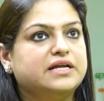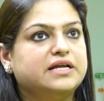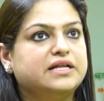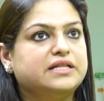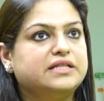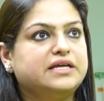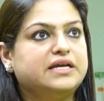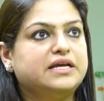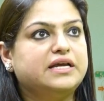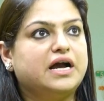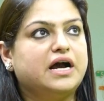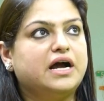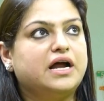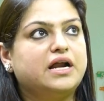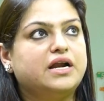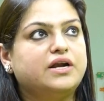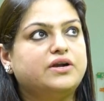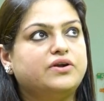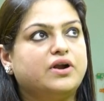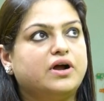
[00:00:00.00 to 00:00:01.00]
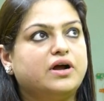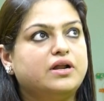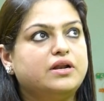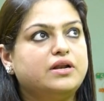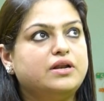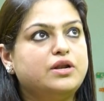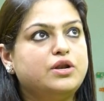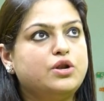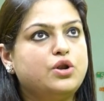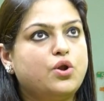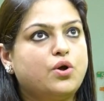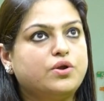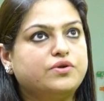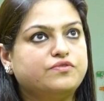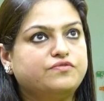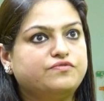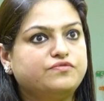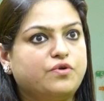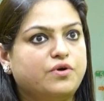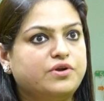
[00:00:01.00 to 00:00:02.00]
there are a lot
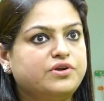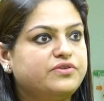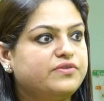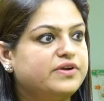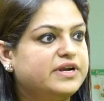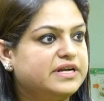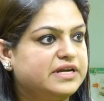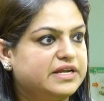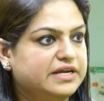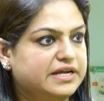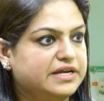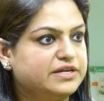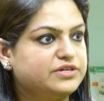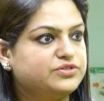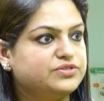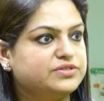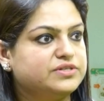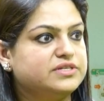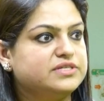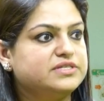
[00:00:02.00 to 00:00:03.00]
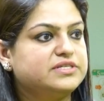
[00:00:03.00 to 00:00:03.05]
of contraindications.